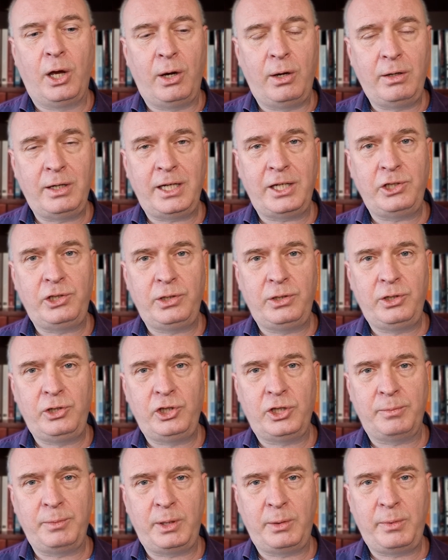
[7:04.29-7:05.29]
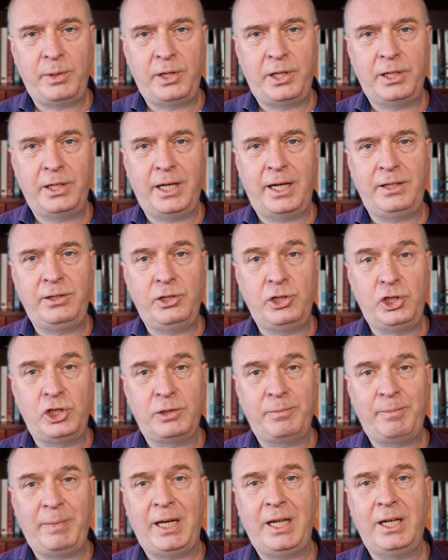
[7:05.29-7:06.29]
unless you do something with it and you
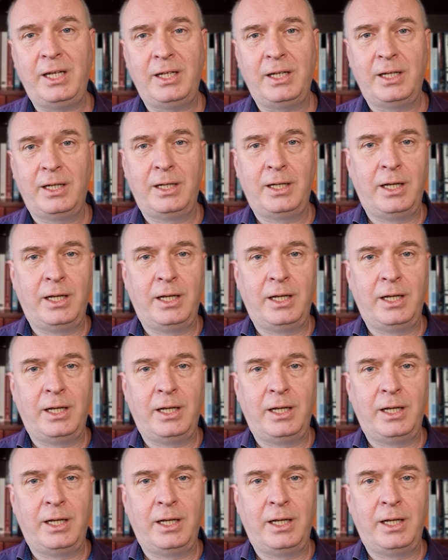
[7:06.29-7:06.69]
spend